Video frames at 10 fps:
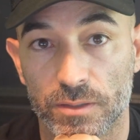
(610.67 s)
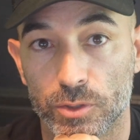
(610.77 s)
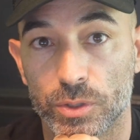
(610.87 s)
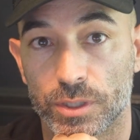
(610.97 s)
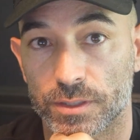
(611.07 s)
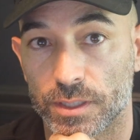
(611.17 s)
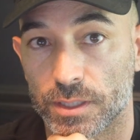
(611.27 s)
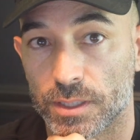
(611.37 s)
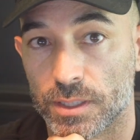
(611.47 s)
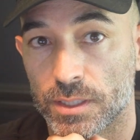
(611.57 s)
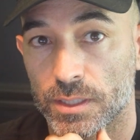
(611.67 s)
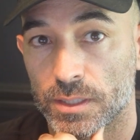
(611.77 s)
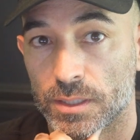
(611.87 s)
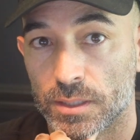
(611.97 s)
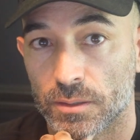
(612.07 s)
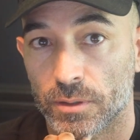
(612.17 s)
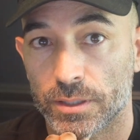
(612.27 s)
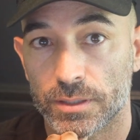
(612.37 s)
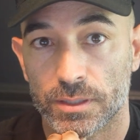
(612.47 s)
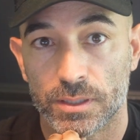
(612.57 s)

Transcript: of urgency, right?